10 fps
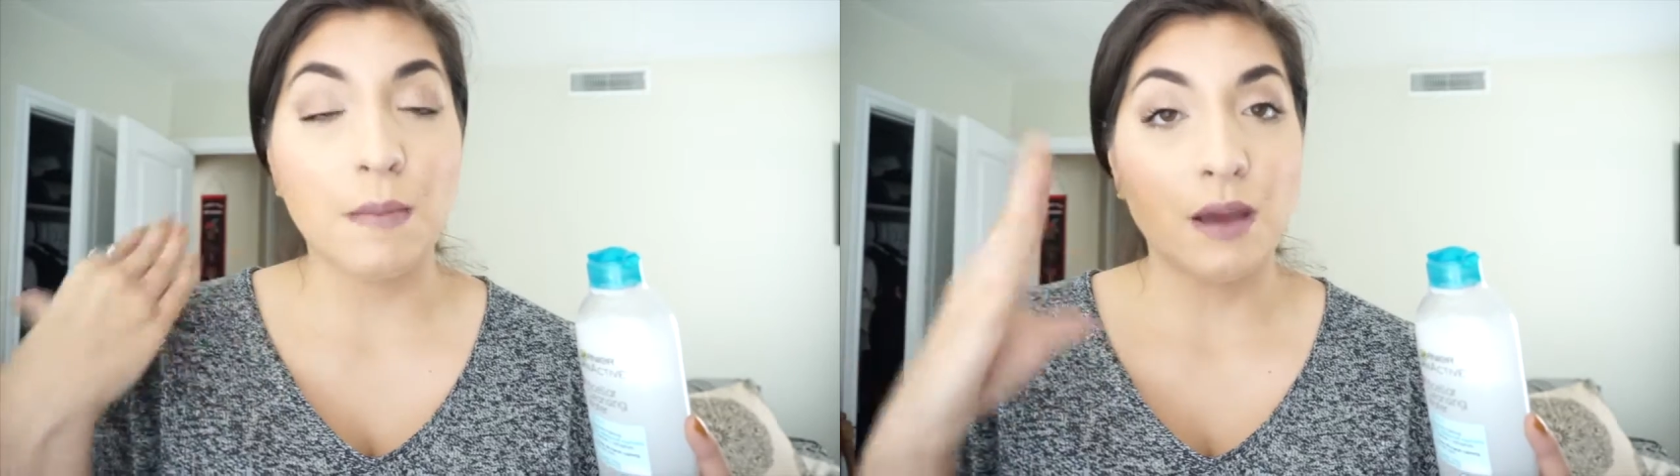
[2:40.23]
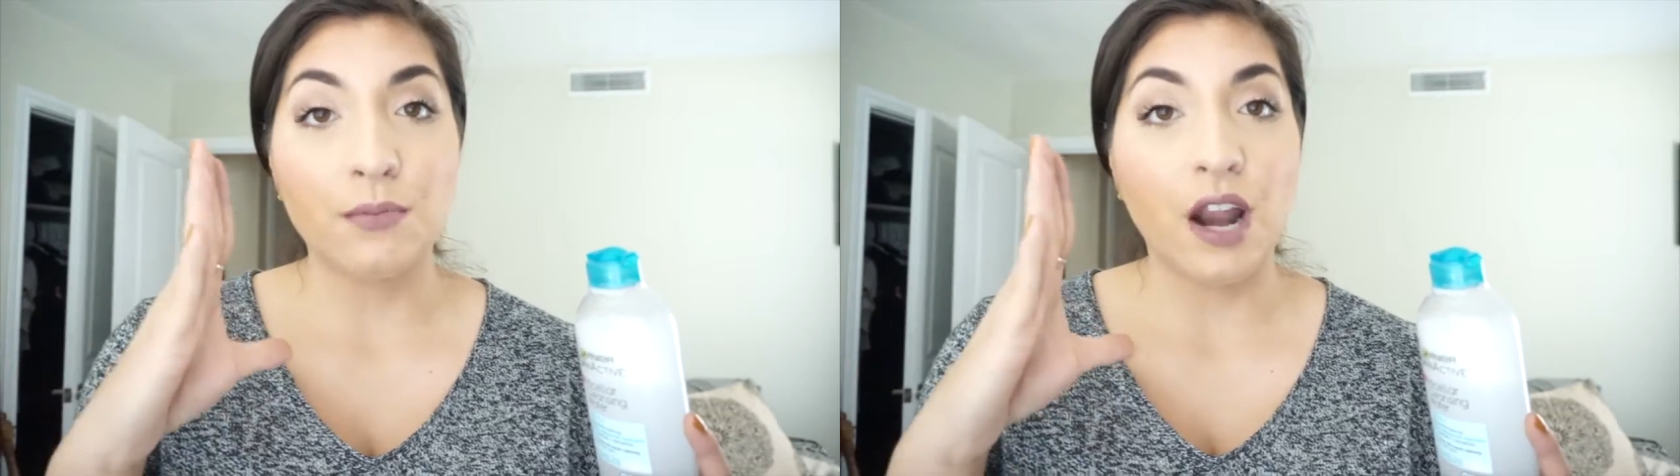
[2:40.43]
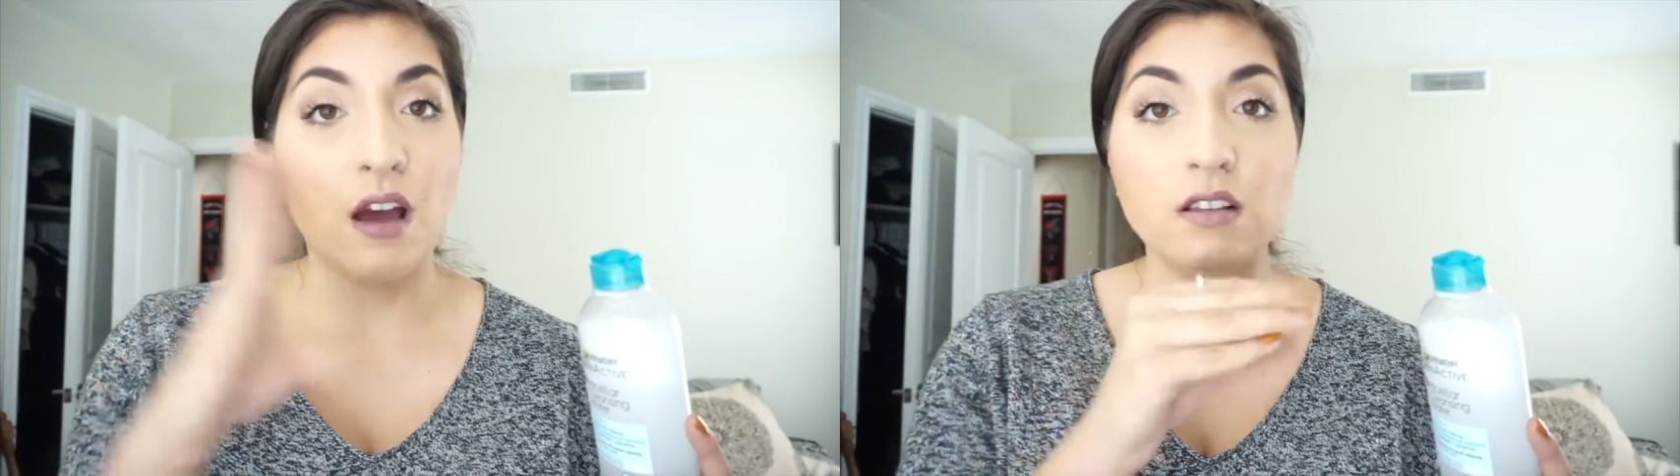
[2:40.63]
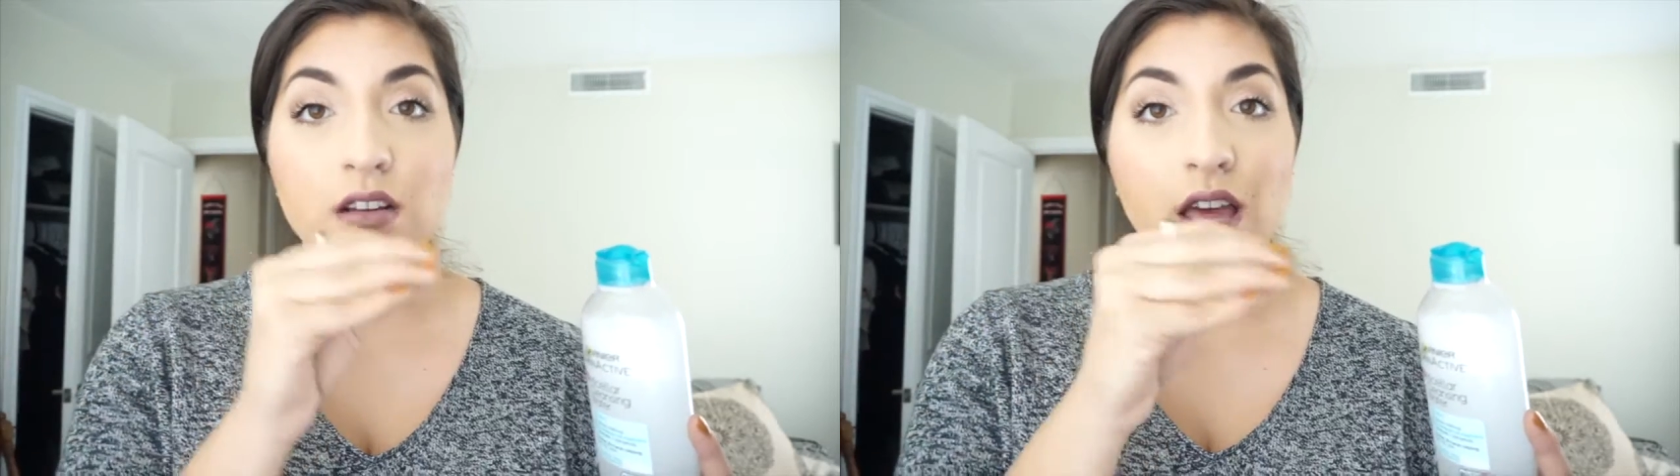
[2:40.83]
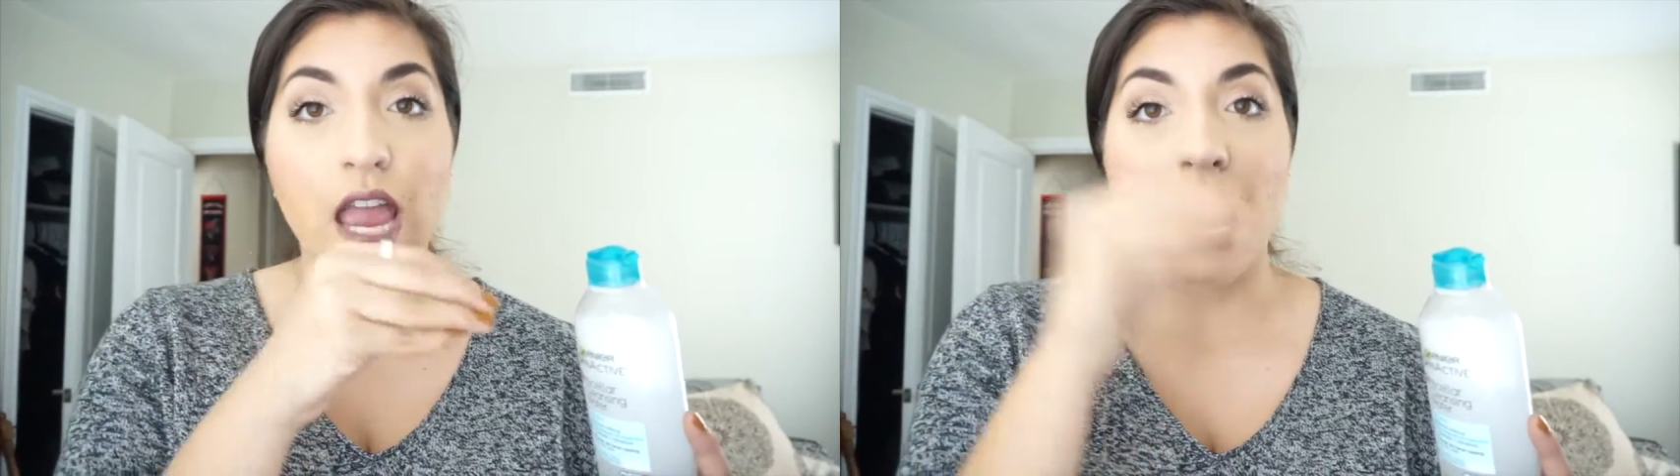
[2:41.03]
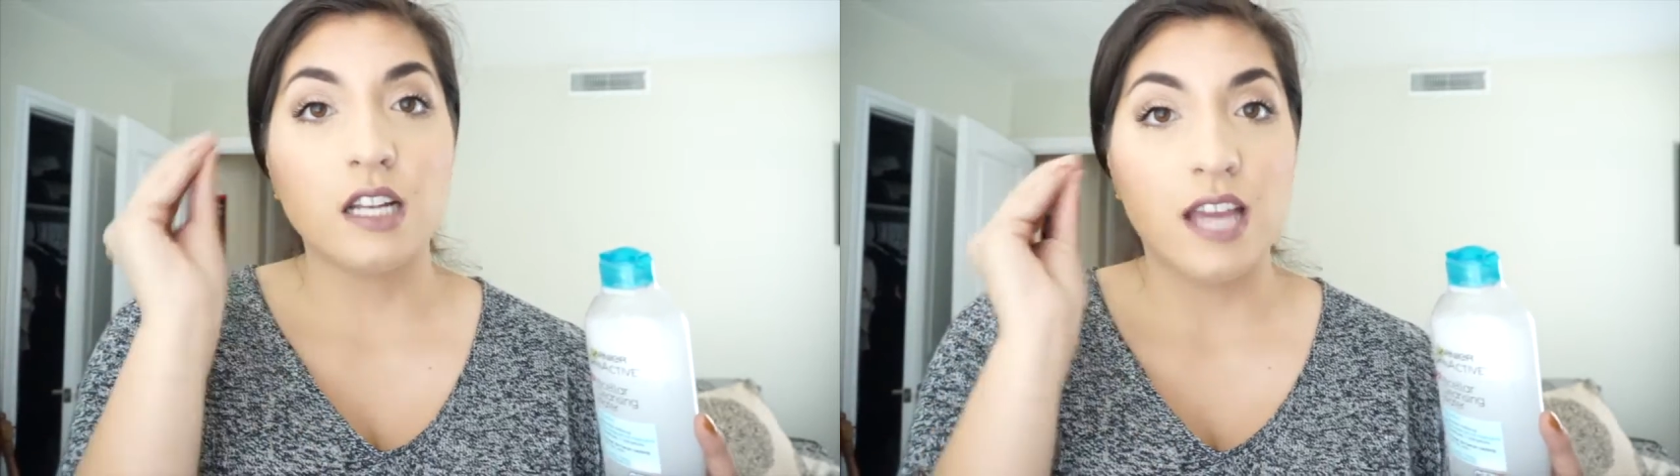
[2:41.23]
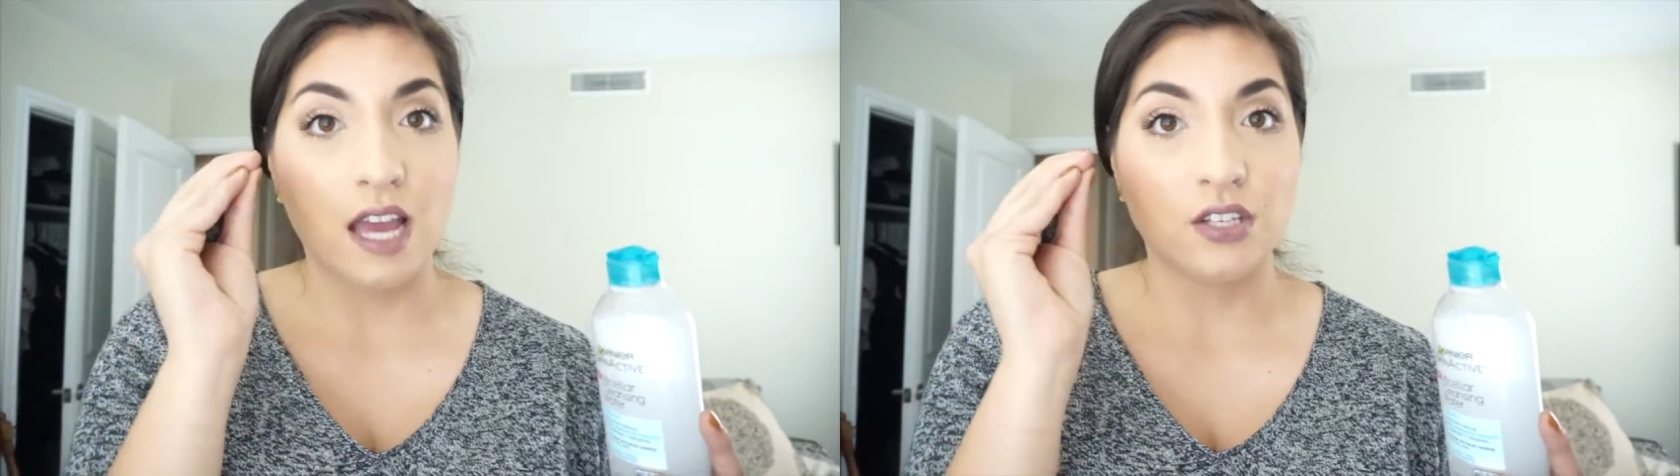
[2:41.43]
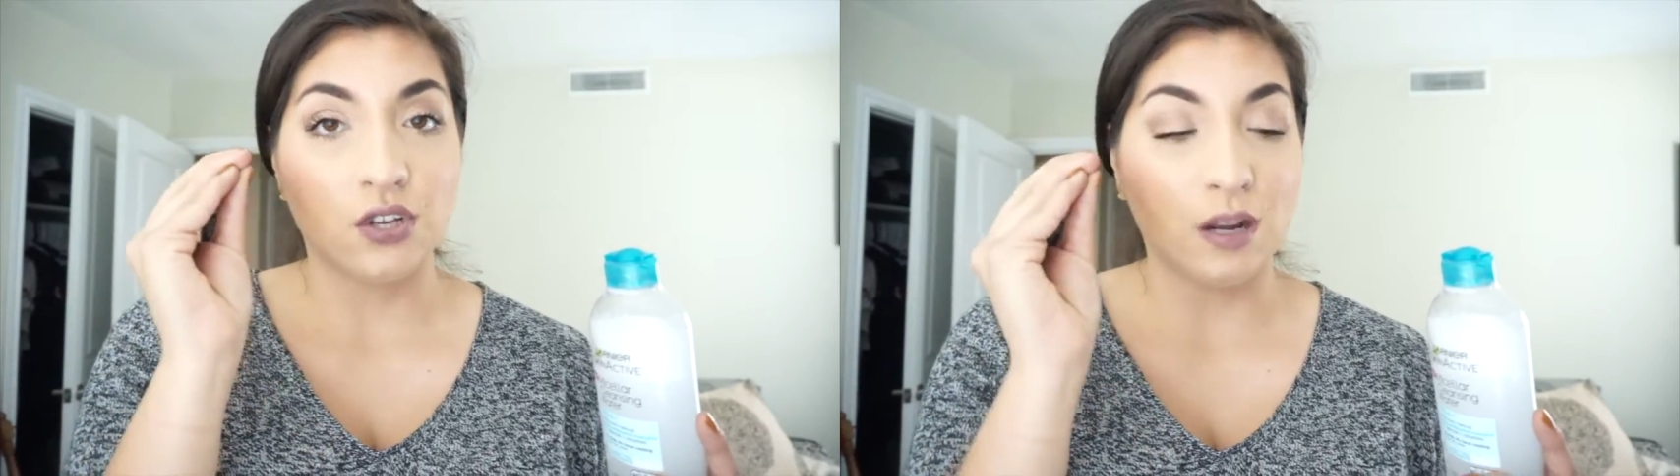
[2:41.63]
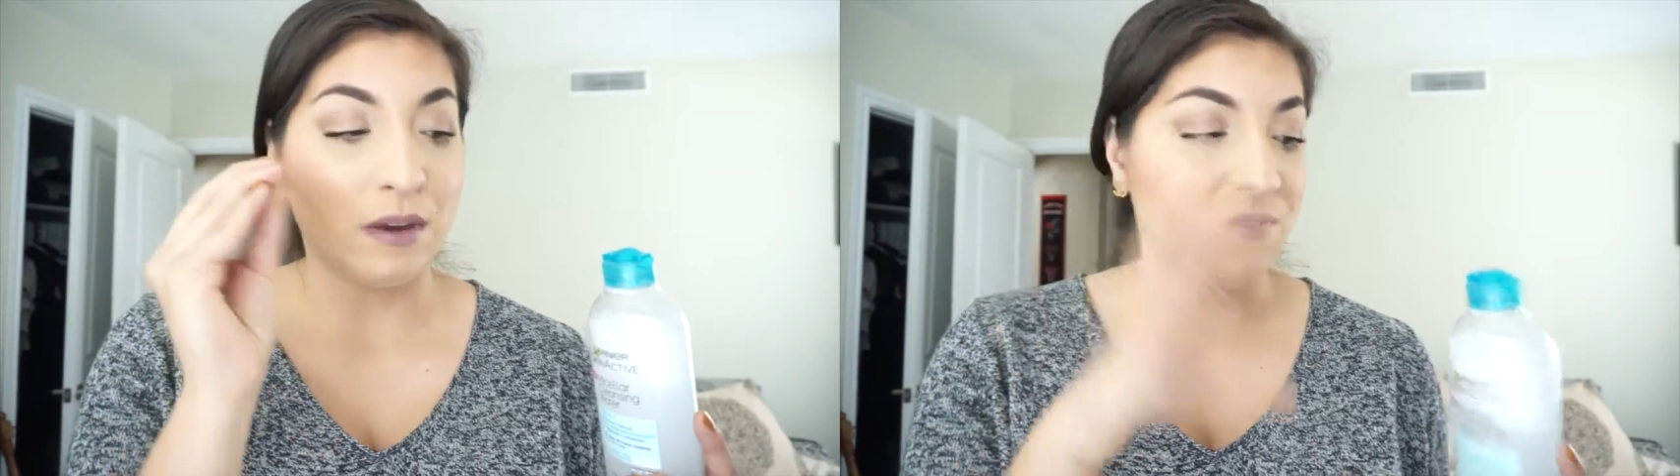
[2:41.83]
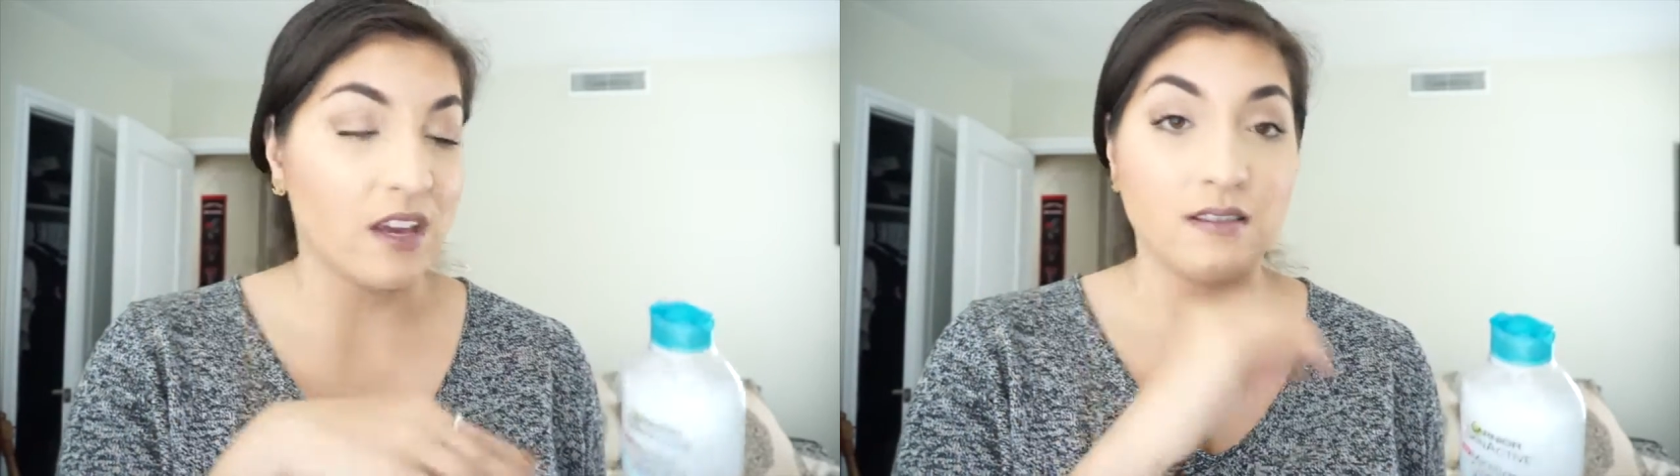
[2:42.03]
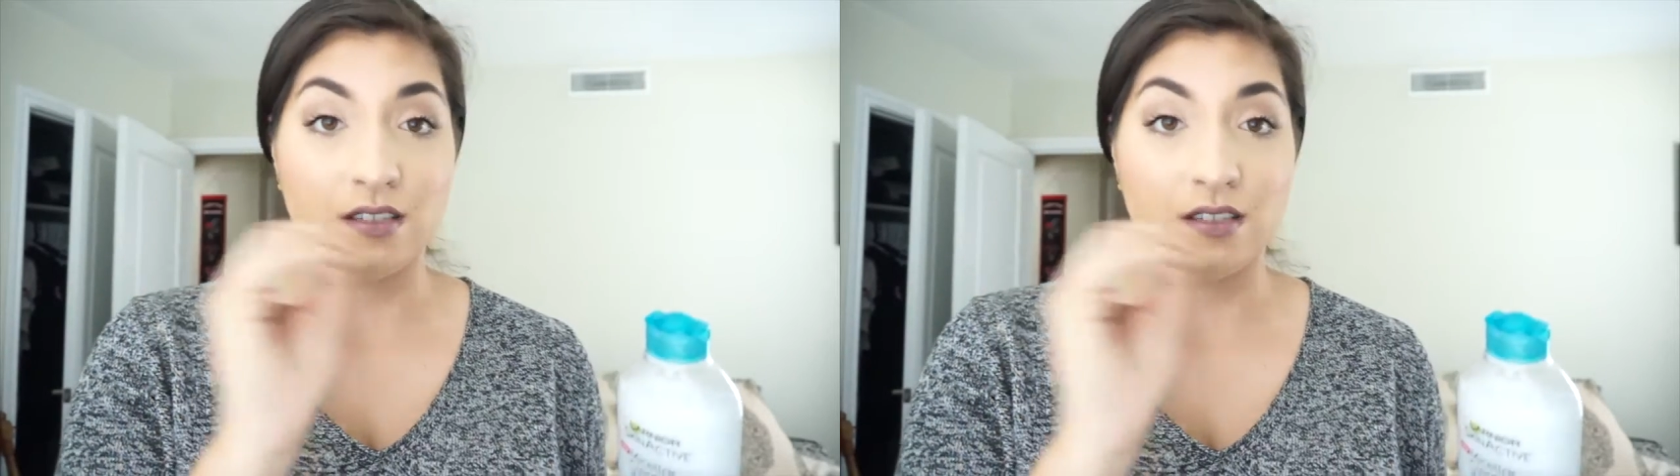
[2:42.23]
my brows are like tattooed on my face.